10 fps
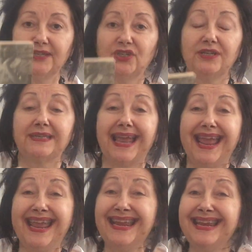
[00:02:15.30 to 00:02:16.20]
and she's
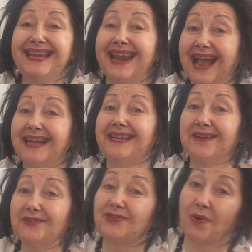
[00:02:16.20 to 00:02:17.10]
89
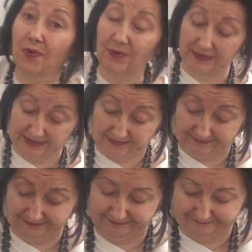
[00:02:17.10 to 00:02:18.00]
years old.
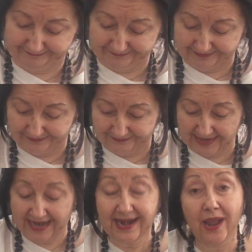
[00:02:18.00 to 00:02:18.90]

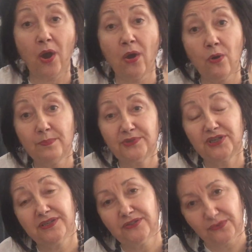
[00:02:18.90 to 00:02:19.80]
And I hope
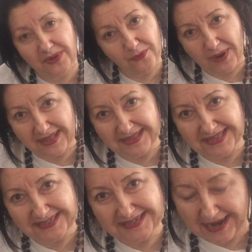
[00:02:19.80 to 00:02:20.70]
she's doing well in
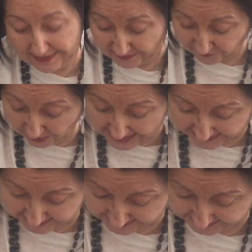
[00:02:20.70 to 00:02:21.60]
this time of
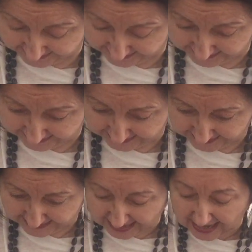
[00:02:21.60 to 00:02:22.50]
crisis.
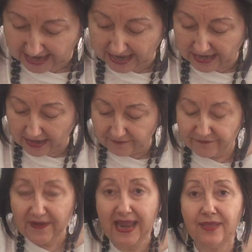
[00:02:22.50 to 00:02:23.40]

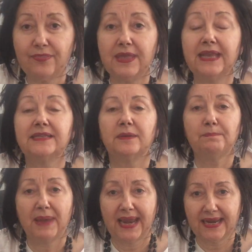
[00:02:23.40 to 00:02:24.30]
Faith is a
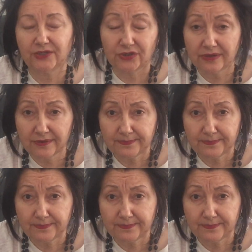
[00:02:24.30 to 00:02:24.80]
painter,